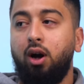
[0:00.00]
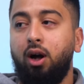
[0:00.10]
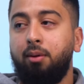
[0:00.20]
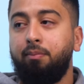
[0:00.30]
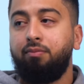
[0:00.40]

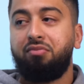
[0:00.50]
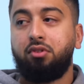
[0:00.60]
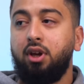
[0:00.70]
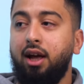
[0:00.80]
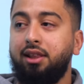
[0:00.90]
um,
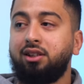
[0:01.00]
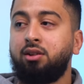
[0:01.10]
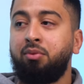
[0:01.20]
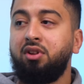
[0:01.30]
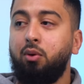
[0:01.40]
yeah, that's
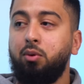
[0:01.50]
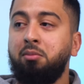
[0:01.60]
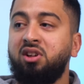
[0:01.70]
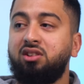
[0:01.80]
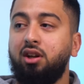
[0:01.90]
something that we
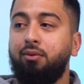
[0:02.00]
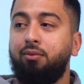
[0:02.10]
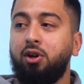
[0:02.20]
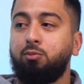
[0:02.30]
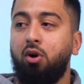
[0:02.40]
missed at that
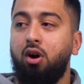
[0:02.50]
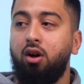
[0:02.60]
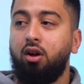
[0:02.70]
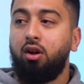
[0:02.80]
first part.